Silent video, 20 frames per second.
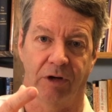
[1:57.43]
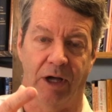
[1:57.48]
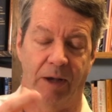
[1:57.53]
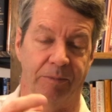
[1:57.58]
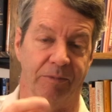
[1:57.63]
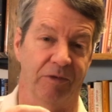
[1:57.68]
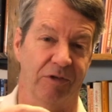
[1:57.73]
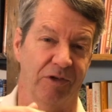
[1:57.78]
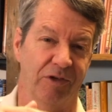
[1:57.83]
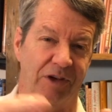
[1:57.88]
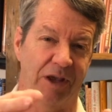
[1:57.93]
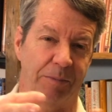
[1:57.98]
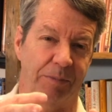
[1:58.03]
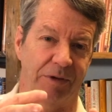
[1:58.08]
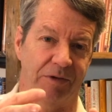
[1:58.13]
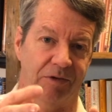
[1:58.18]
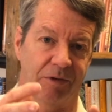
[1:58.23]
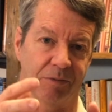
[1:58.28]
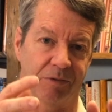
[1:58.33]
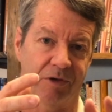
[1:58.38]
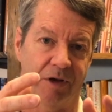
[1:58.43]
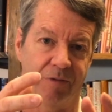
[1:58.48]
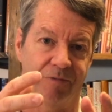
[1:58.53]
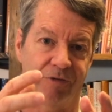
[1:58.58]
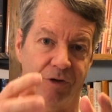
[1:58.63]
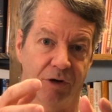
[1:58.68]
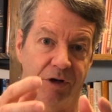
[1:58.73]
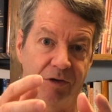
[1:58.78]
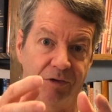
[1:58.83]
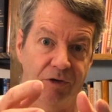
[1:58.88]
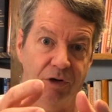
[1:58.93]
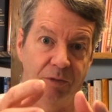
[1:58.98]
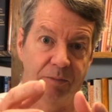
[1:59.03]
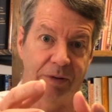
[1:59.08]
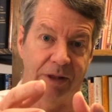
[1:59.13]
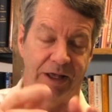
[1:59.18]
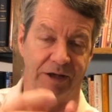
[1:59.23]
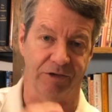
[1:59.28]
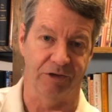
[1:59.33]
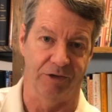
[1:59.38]
I'm skipping some stuff, for his good
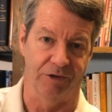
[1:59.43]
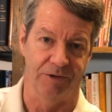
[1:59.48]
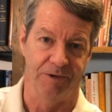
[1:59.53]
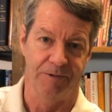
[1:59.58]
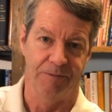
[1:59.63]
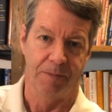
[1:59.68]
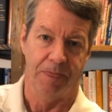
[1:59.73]
pleasure.